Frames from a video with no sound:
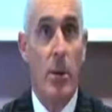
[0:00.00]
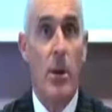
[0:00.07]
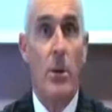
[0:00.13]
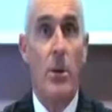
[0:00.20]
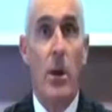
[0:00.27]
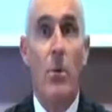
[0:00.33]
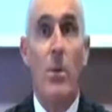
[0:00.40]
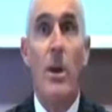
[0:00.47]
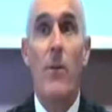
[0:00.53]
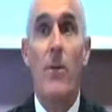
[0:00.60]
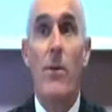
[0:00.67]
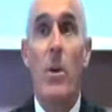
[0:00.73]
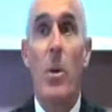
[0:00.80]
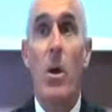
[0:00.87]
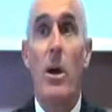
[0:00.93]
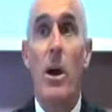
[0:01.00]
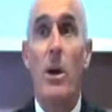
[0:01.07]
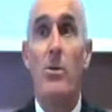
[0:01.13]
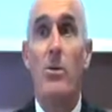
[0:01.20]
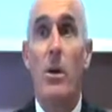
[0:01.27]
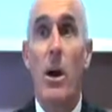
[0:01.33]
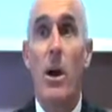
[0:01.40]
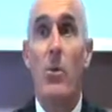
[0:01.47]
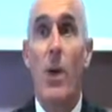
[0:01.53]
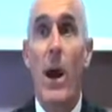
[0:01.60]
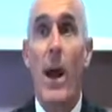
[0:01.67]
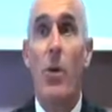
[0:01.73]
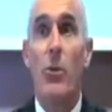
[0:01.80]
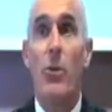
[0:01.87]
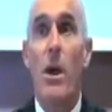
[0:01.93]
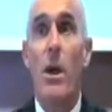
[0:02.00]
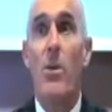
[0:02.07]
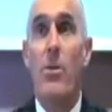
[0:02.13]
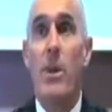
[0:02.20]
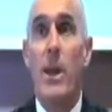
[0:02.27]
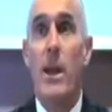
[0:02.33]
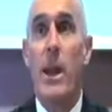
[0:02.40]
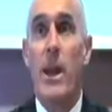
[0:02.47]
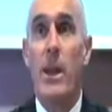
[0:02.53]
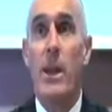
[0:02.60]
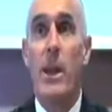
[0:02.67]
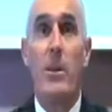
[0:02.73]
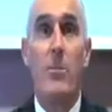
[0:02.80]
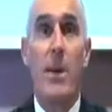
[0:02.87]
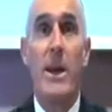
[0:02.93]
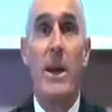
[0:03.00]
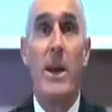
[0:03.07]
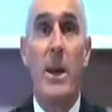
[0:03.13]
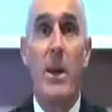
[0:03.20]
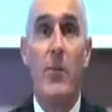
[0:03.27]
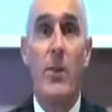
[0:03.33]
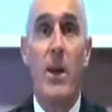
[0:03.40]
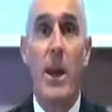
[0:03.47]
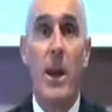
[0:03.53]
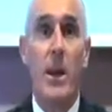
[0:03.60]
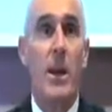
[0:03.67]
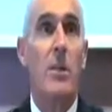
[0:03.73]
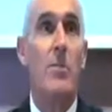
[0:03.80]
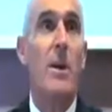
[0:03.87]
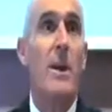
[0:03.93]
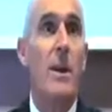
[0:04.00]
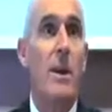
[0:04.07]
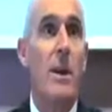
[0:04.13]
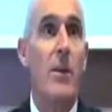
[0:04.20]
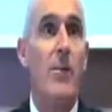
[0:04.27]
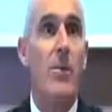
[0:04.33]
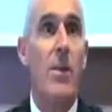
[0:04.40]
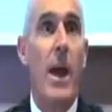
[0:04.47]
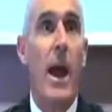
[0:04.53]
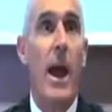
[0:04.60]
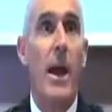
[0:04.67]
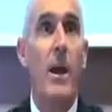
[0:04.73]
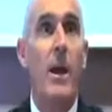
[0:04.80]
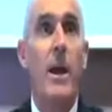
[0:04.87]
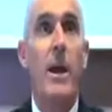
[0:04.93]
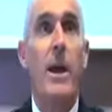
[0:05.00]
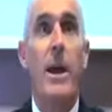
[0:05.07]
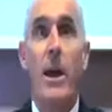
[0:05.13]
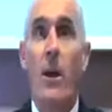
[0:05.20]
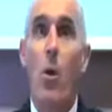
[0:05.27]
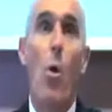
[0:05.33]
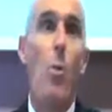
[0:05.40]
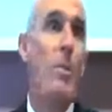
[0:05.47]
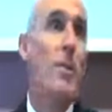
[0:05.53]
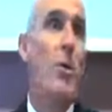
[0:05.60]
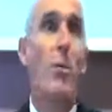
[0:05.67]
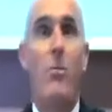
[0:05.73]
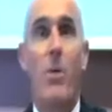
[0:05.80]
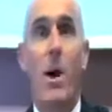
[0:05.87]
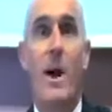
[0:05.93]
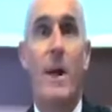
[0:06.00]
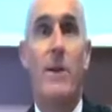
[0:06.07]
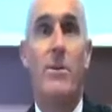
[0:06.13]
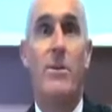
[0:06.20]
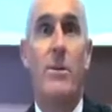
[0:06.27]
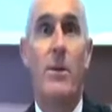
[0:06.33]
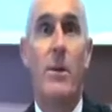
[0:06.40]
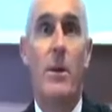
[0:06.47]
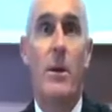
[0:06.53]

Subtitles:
So if you are going to go round thinking, let's make a gift here, let's make a gift there, it'll all be all right,